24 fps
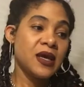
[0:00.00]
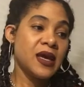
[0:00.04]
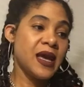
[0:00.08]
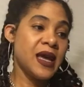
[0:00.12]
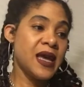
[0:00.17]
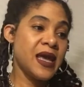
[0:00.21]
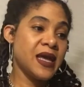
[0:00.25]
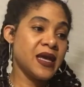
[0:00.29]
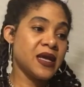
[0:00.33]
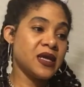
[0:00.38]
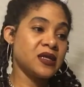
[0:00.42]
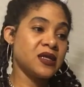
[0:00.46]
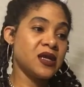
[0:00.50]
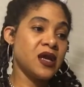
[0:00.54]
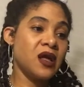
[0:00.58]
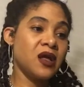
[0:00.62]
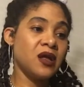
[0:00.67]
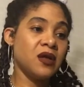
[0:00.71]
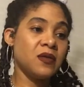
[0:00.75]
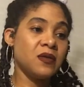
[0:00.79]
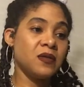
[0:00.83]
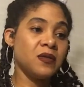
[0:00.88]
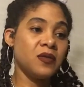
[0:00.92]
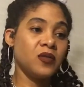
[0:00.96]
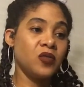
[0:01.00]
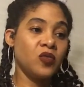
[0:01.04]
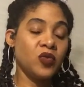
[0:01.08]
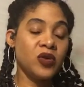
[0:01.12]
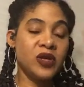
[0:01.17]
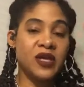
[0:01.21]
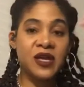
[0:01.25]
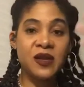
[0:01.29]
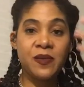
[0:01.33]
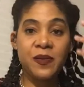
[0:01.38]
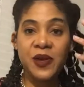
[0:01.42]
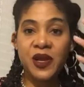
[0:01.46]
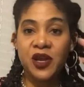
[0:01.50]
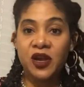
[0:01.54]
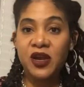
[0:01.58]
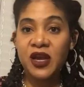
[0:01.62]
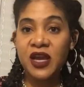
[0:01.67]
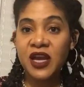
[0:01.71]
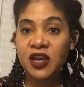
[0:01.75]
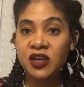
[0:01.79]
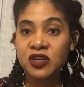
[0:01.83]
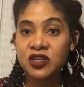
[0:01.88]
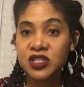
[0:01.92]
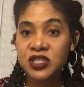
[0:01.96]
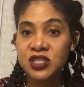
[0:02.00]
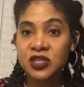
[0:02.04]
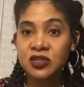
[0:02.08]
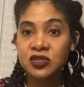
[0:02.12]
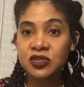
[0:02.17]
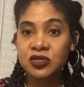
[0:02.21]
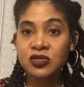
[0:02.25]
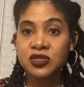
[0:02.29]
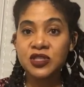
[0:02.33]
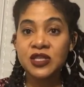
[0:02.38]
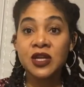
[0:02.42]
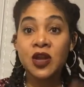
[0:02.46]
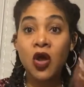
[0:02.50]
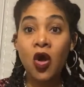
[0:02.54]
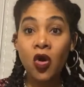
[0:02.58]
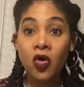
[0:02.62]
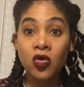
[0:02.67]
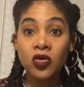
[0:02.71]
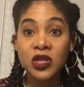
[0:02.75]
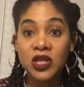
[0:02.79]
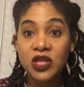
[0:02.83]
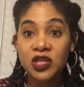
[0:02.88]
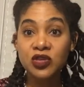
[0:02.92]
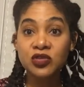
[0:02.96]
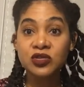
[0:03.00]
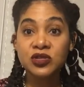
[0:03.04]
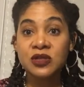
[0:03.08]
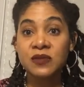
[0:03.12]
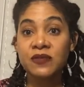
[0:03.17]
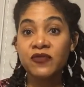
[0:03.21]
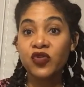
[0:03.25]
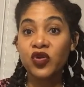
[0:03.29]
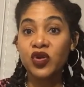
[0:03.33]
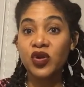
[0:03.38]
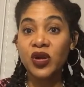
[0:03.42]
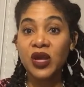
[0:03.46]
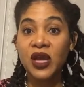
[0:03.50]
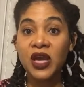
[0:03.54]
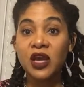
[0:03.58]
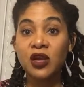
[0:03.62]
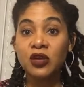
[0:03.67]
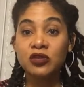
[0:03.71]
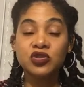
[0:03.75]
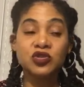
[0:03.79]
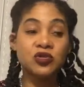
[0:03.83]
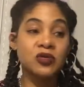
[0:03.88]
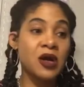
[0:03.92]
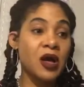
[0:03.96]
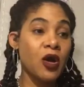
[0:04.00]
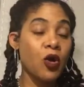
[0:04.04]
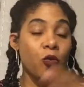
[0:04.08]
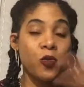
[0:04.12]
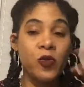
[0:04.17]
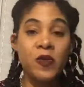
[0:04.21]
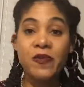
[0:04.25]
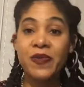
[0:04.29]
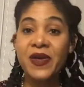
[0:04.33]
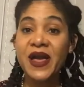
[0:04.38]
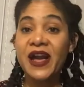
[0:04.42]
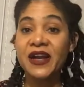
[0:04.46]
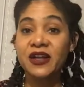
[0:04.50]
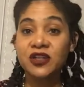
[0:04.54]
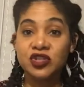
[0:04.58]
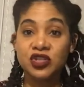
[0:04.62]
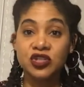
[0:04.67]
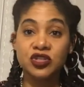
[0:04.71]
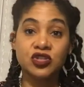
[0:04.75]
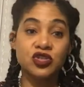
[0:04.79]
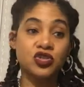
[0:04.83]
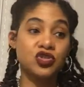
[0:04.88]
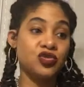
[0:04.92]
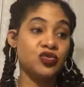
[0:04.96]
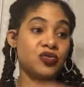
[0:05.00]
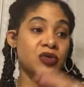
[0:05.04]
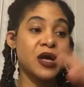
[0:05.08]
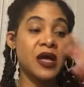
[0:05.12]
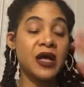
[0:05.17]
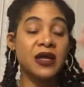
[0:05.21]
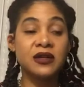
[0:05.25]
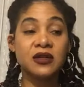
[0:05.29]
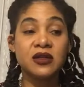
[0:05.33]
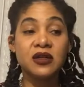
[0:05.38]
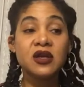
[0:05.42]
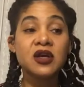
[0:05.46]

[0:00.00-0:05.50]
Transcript: And get a pair of hair scissors and only use them for your hair. Do not open packages. Do not